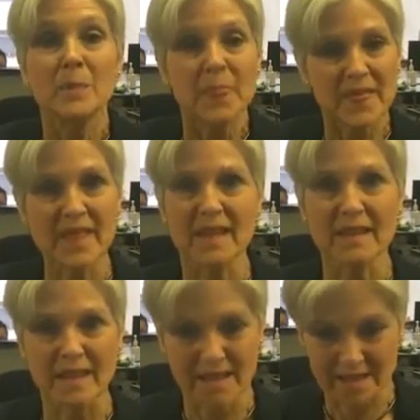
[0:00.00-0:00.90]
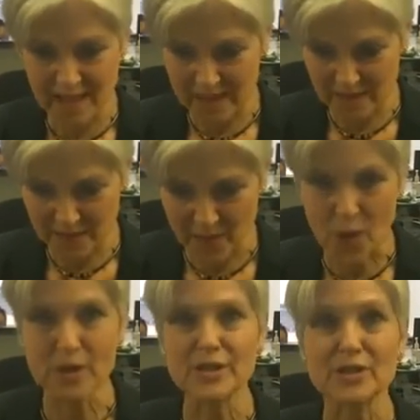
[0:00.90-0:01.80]
then the
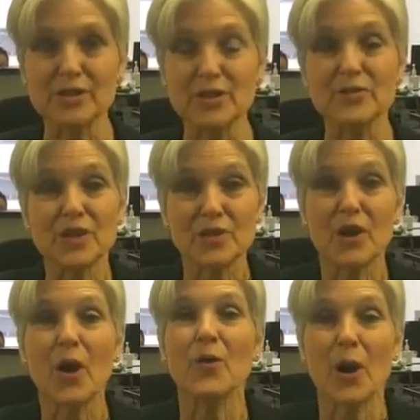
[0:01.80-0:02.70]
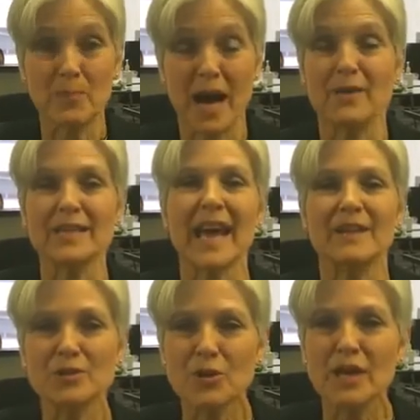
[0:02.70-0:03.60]
voters deserve to know about
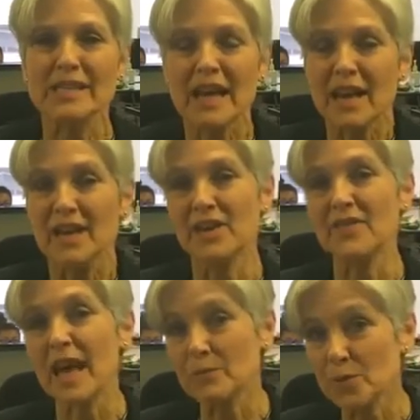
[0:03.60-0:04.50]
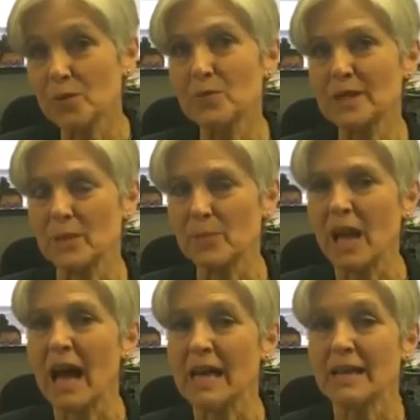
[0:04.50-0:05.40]
that choice. If that rule was
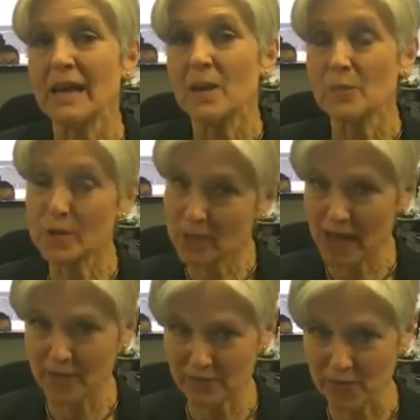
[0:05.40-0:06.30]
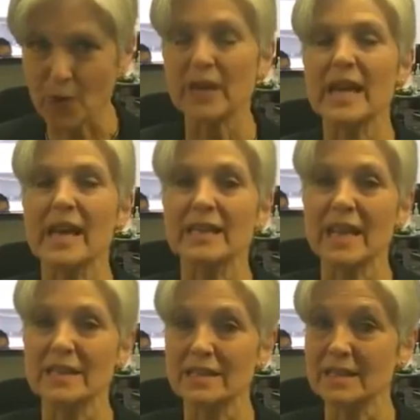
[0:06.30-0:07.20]
applied, we would have 4
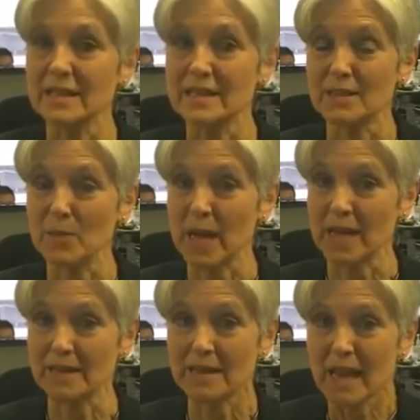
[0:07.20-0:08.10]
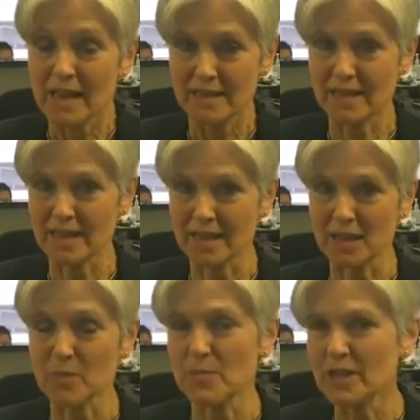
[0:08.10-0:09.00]
candidates in these debates. The
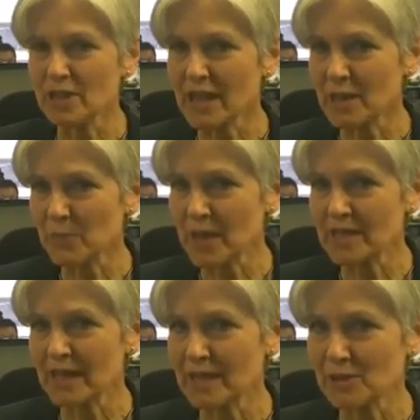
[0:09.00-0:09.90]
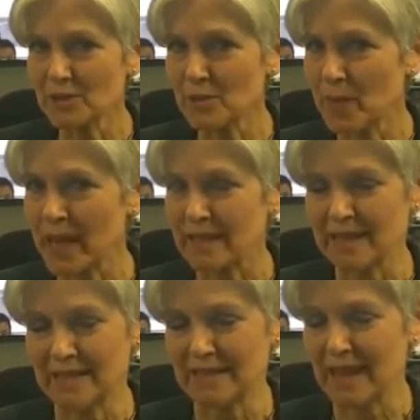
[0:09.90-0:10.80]
Commission on Presidential Debates,
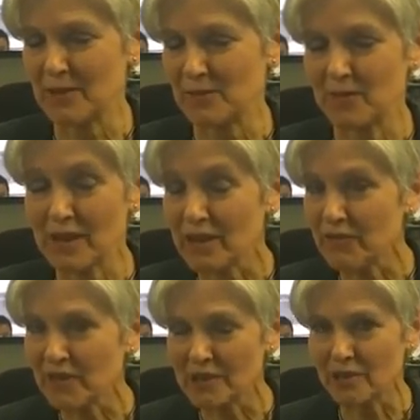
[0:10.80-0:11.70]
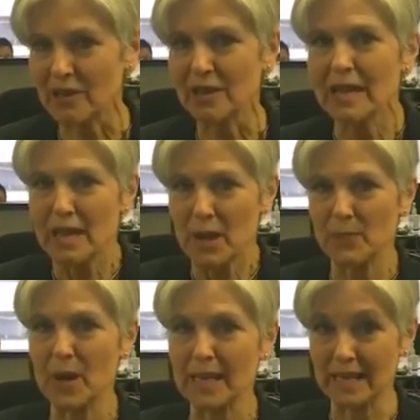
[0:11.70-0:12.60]
it sounds very official,
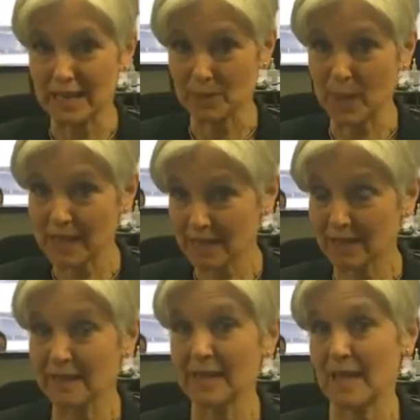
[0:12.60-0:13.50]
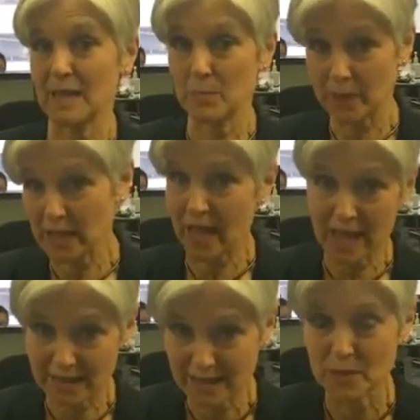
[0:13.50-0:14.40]
but it is basically a
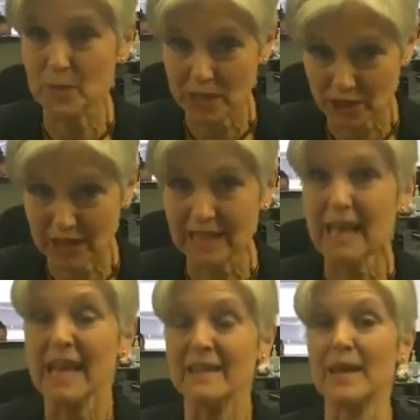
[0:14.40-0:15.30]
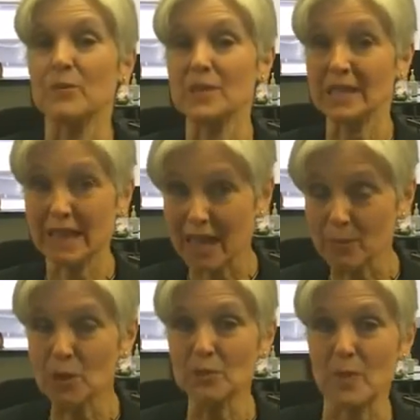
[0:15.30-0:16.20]
BS commission that was
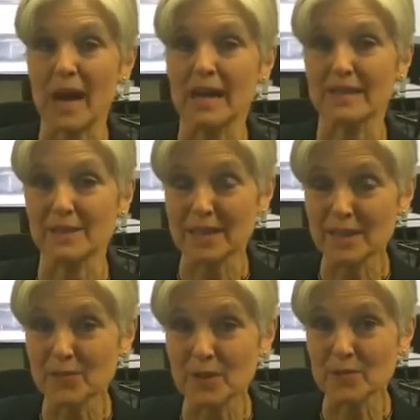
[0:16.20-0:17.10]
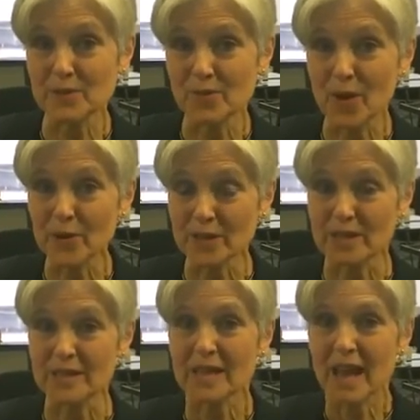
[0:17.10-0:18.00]
labeled by the League of Women
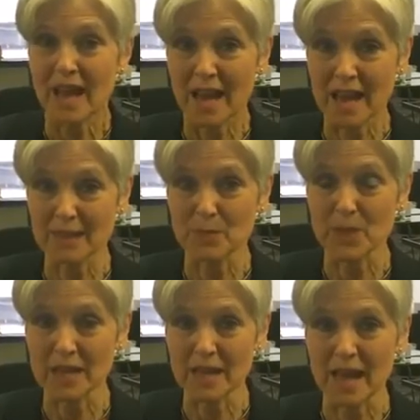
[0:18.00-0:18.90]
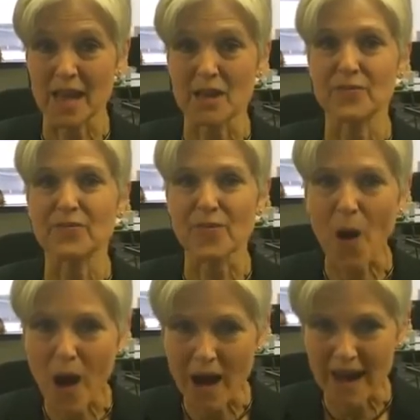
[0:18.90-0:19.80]
Voters as being a
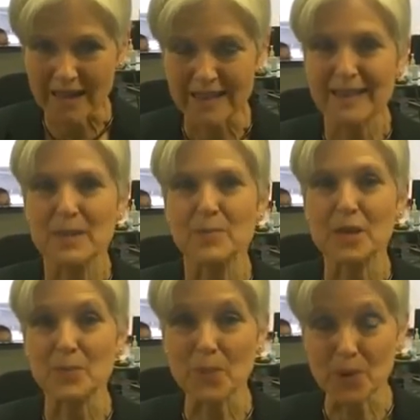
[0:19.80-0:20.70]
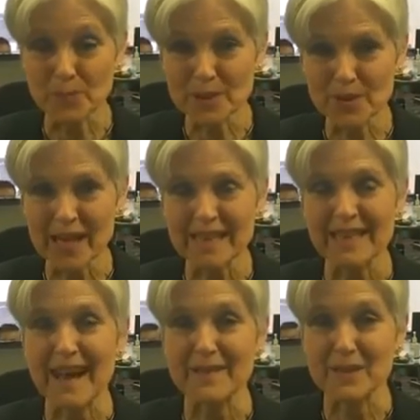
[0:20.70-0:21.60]
fraud being
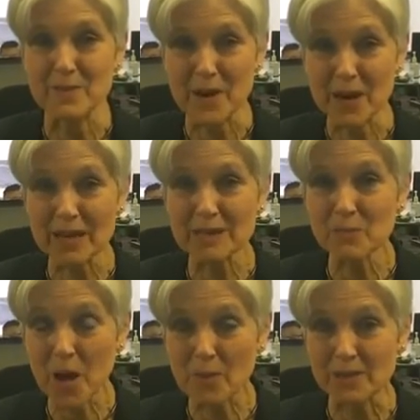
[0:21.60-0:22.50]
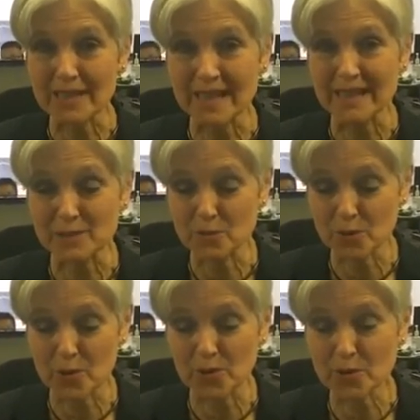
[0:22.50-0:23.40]
perpetrated on the American public. They
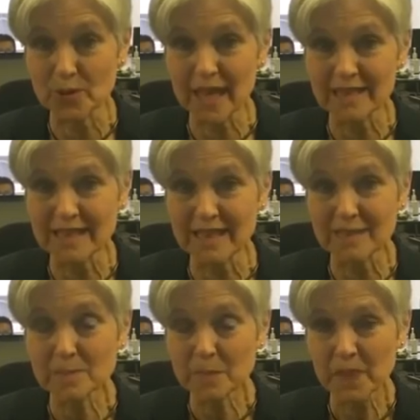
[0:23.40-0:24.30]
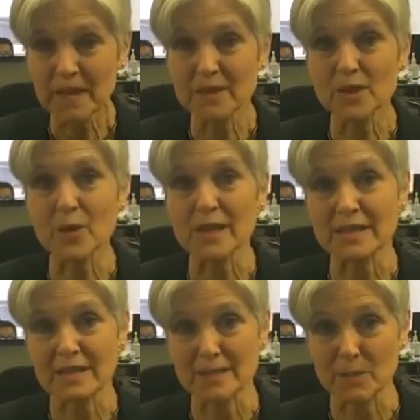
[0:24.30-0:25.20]
control who gets in so as
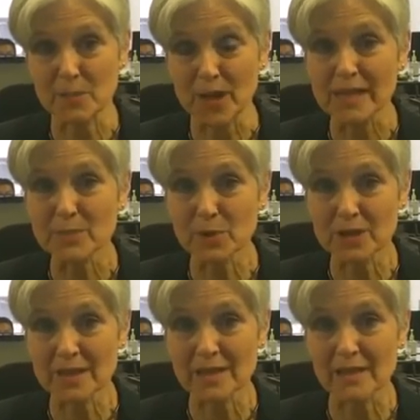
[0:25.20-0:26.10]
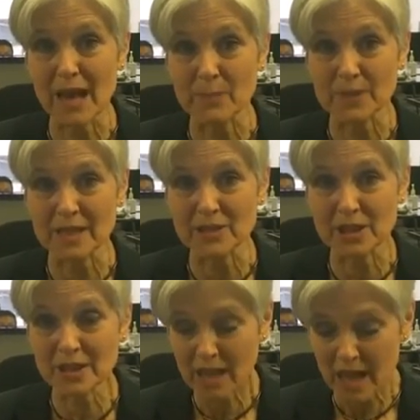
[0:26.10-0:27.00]
to suppress political
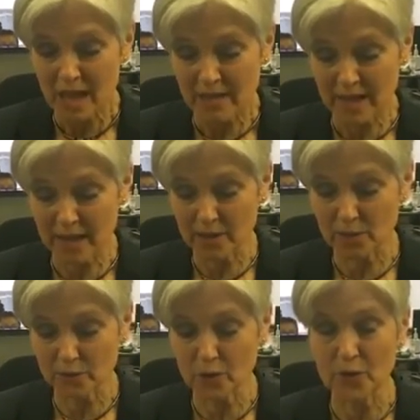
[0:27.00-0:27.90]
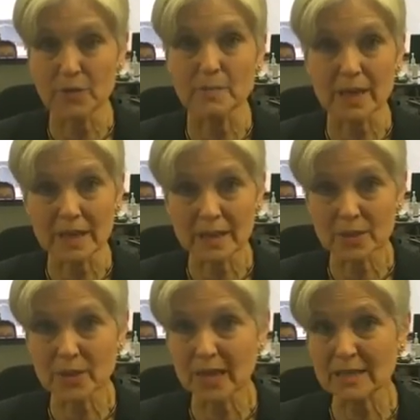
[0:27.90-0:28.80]
opposition. They control the media
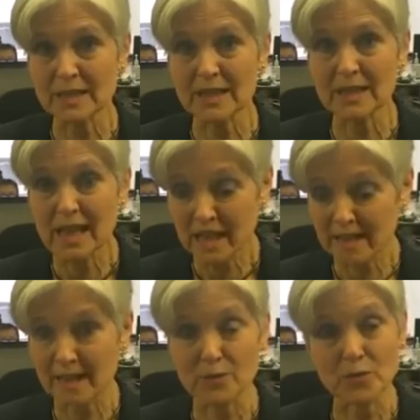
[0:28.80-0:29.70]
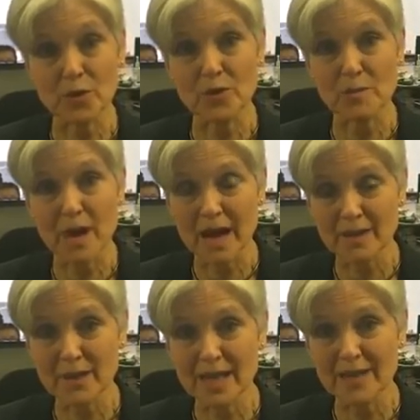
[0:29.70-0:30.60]
who gets in, they control the
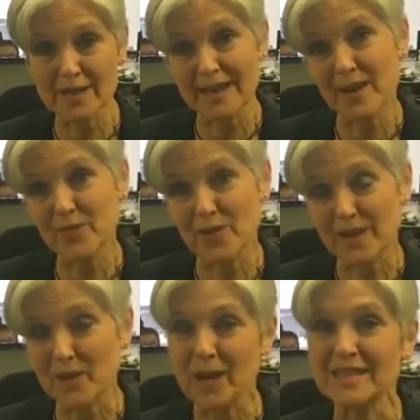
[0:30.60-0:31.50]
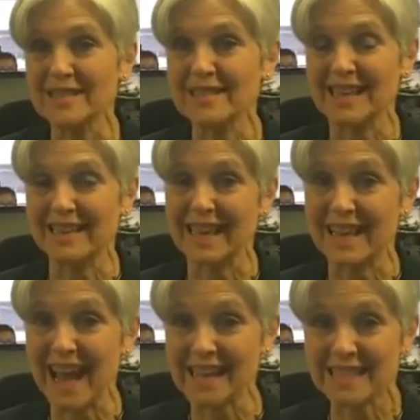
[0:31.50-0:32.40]
moderator and therefore the questions that get
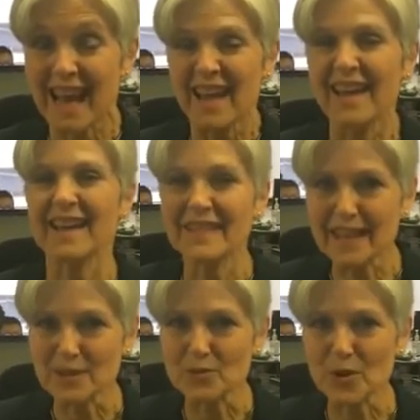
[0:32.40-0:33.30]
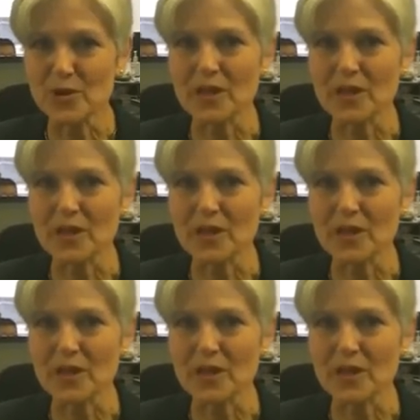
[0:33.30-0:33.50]
asked, and they control the